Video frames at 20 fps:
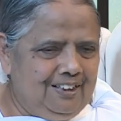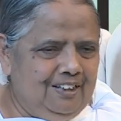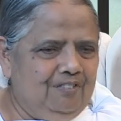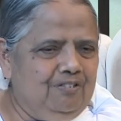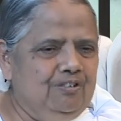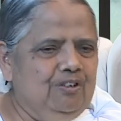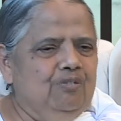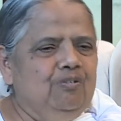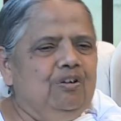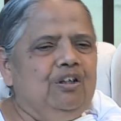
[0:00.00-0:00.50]

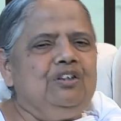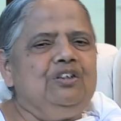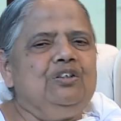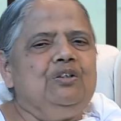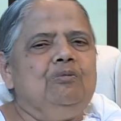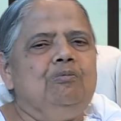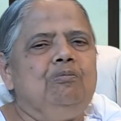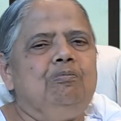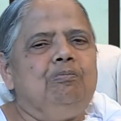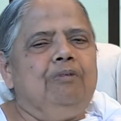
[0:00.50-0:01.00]
if you want
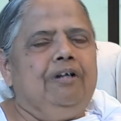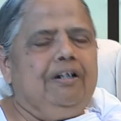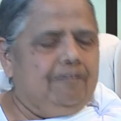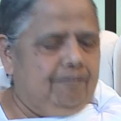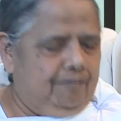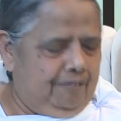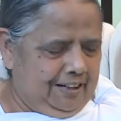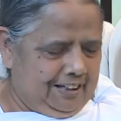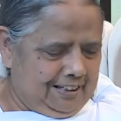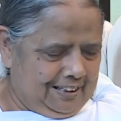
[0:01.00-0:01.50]
to
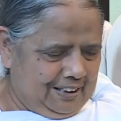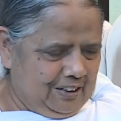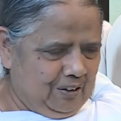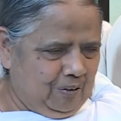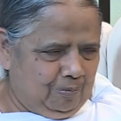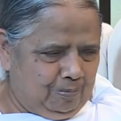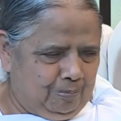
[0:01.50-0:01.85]
perfect your